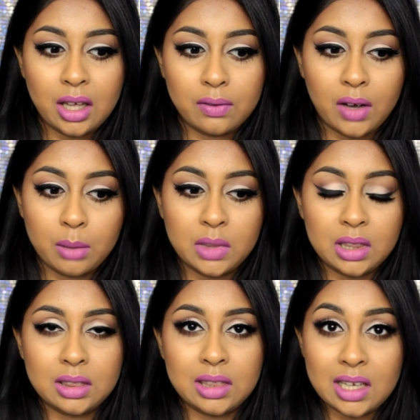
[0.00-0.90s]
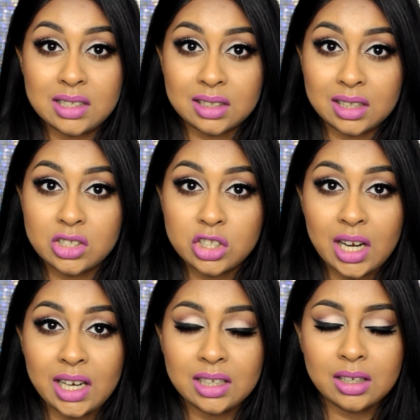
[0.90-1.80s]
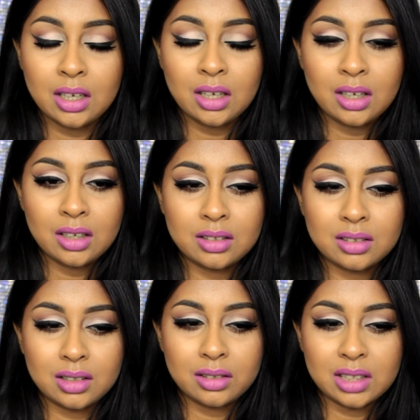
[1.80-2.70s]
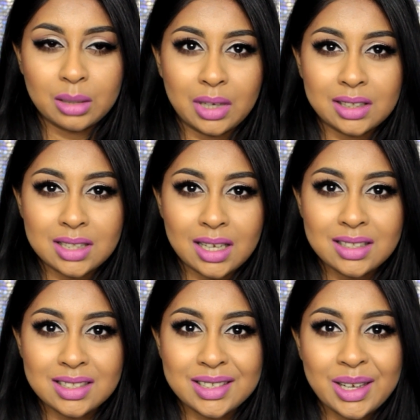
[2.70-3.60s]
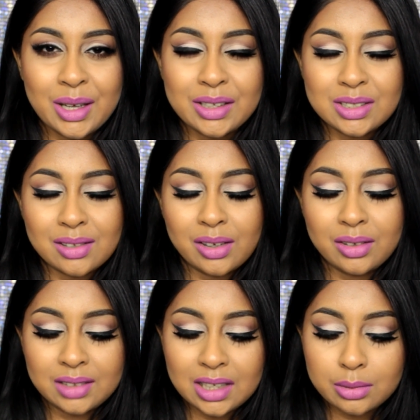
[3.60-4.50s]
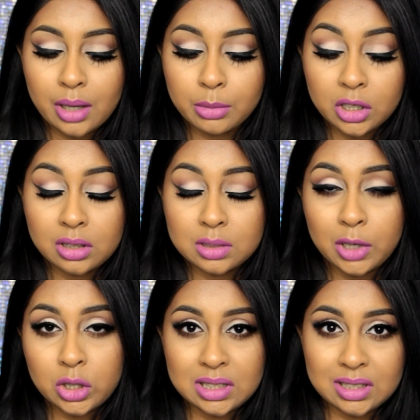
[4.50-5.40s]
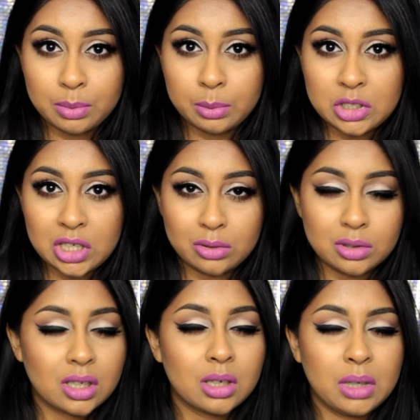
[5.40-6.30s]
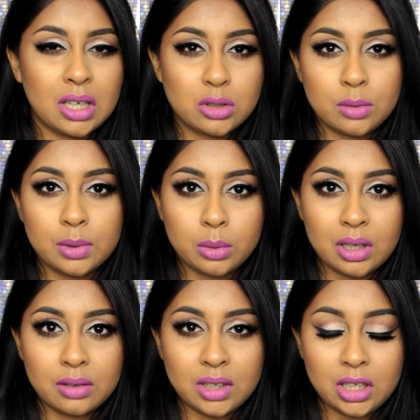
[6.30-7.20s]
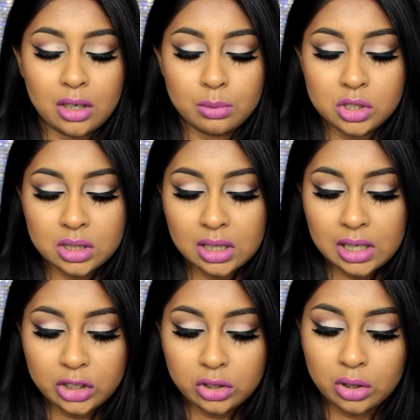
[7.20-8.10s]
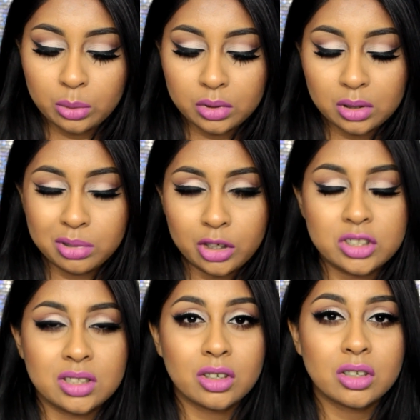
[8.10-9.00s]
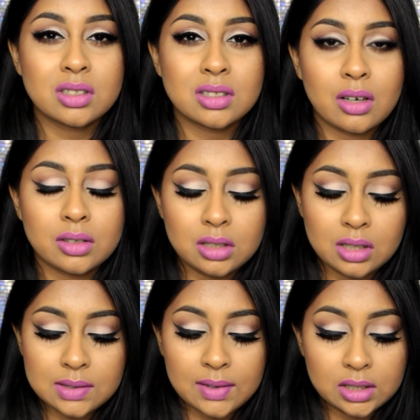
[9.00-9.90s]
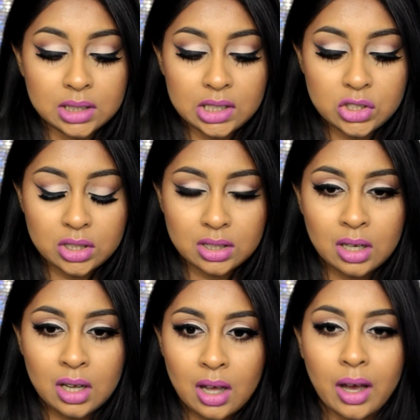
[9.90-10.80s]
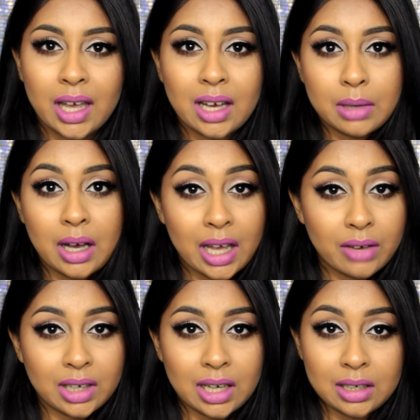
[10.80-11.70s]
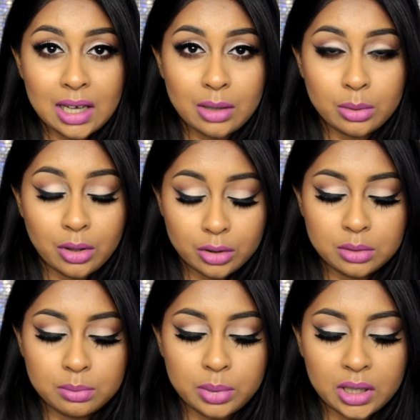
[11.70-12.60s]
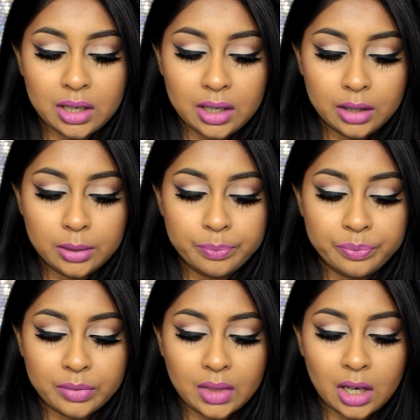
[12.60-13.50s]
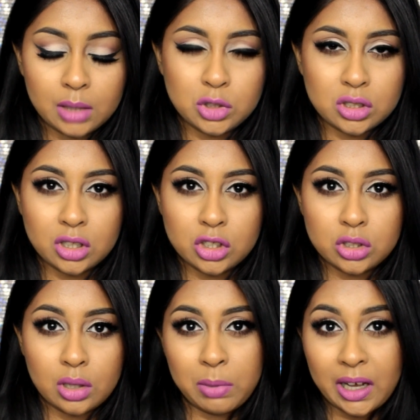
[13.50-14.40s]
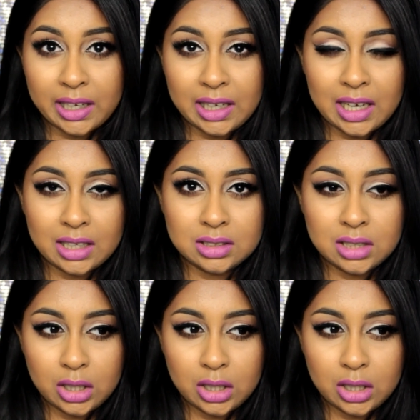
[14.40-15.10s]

if I'm their skin shade, if that makes sense. So that's why I'm going to post this up on my channel. It's going to be a super quick video. I'm just going to let you know what the pros and cons are to this foundation. I am I have it now on, but um, I'm just going to apply it and